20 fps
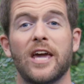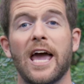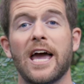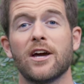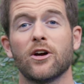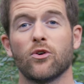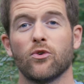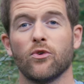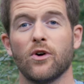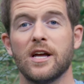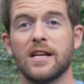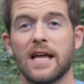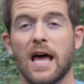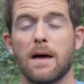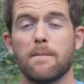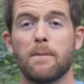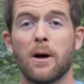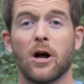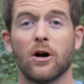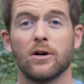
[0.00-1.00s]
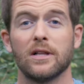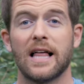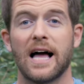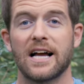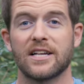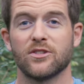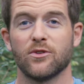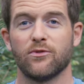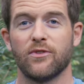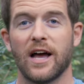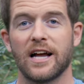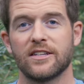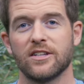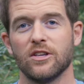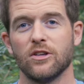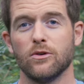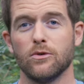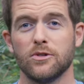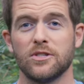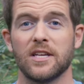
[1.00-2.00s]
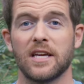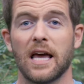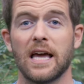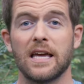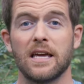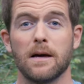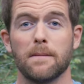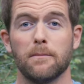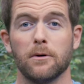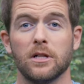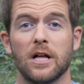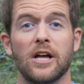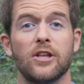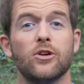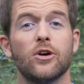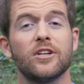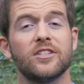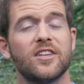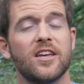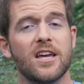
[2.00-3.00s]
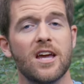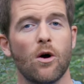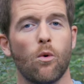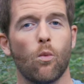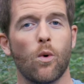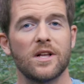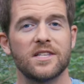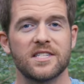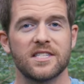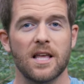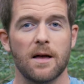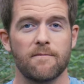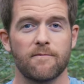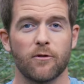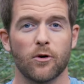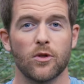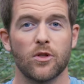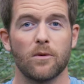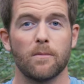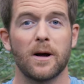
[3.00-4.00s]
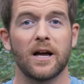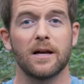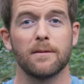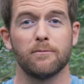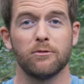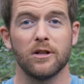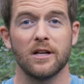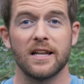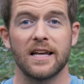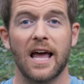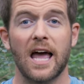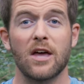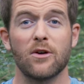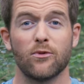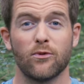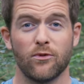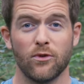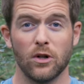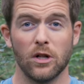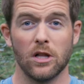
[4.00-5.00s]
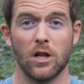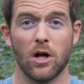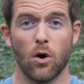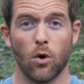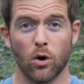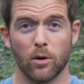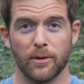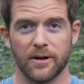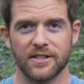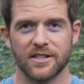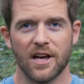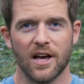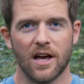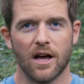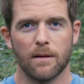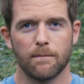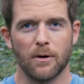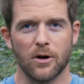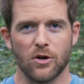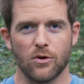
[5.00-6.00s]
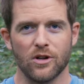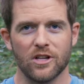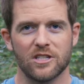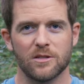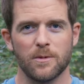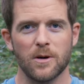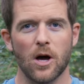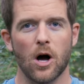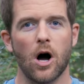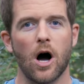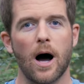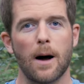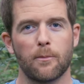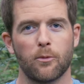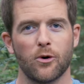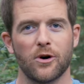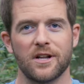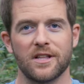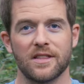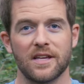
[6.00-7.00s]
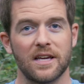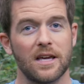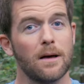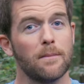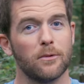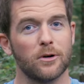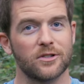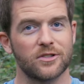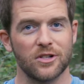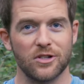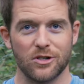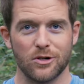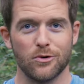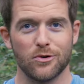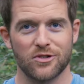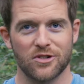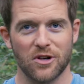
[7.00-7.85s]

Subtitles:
can create a parallax effect using a gimbal, and you can take it one step further by completing a full orbit. But you need to be operating the gimbal to do